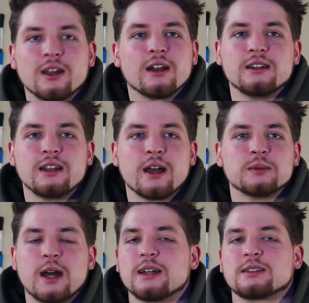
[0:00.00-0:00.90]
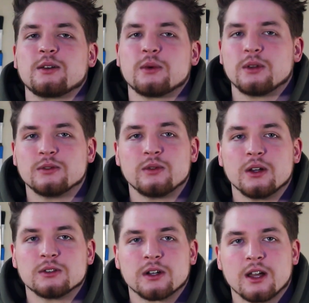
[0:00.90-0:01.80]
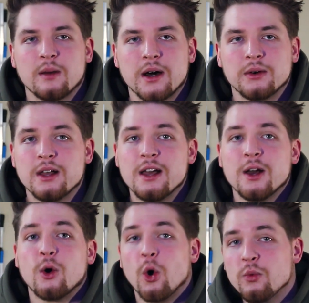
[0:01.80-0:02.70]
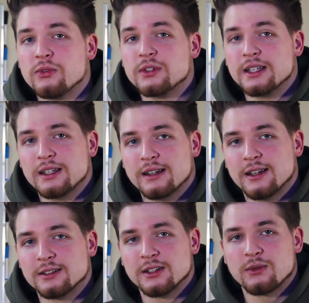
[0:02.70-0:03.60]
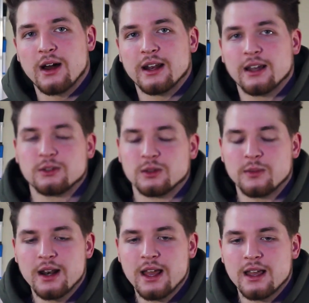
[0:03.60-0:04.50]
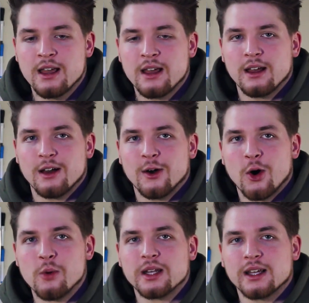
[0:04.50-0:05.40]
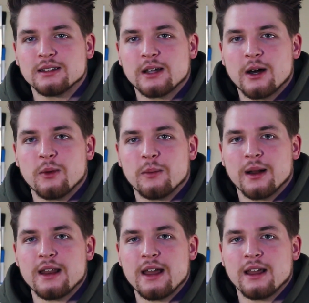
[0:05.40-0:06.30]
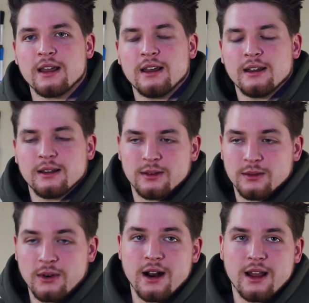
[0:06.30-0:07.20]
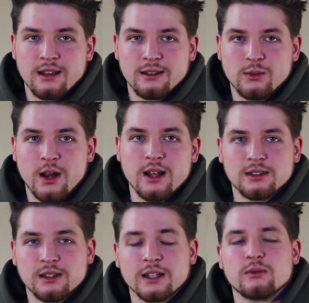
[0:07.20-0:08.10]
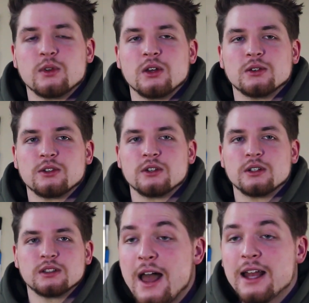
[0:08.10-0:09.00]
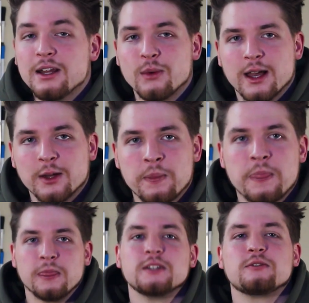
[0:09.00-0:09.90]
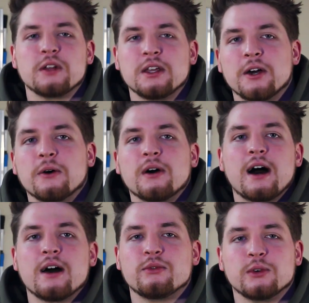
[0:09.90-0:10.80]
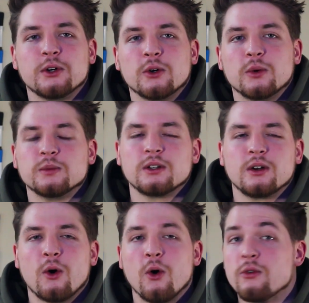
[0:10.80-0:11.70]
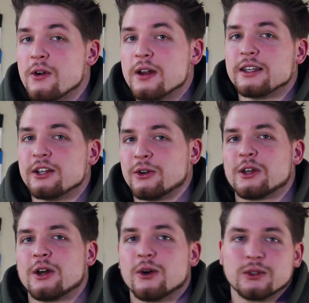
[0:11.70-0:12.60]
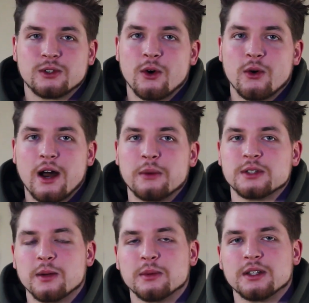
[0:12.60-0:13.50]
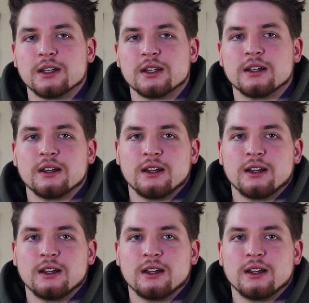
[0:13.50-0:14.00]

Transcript: a ton of DMs asking when those videos are going to come out. Hopefully it's this Friday. So it's Monday, hoping to get this out Monday, Friday. Friday is the next video series. Anyway, this video I filmed over a year ago. So I was able to